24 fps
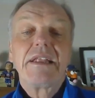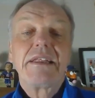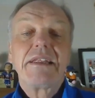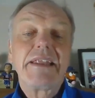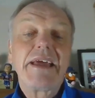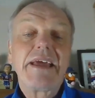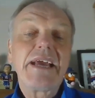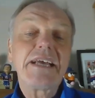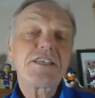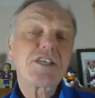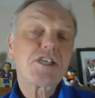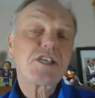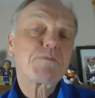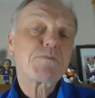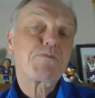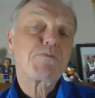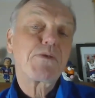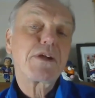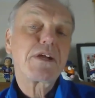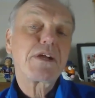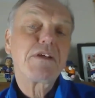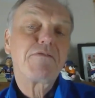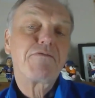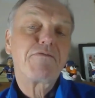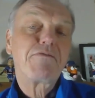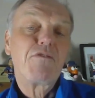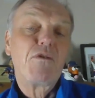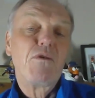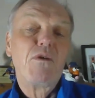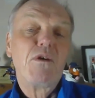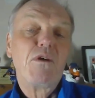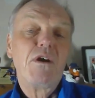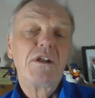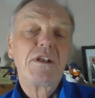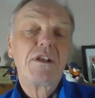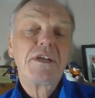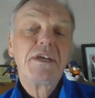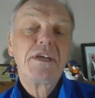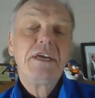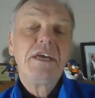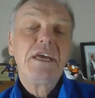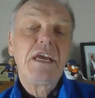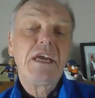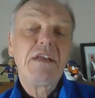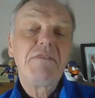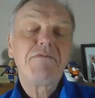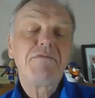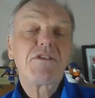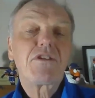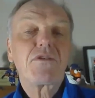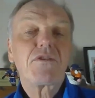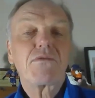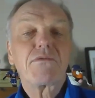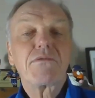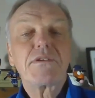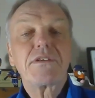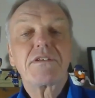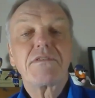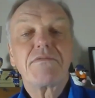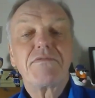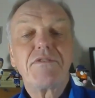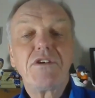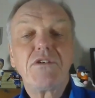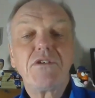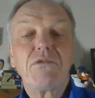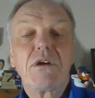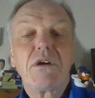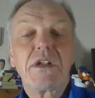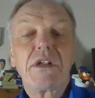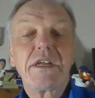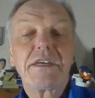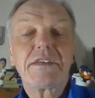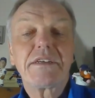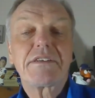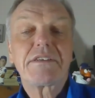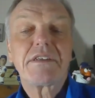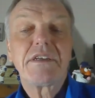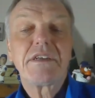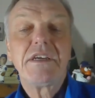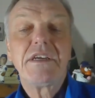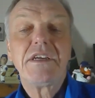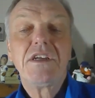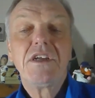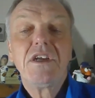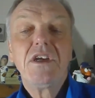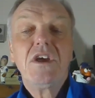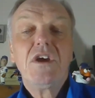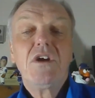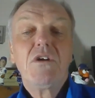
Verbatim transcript: Last spring and fall, inventories of ULSD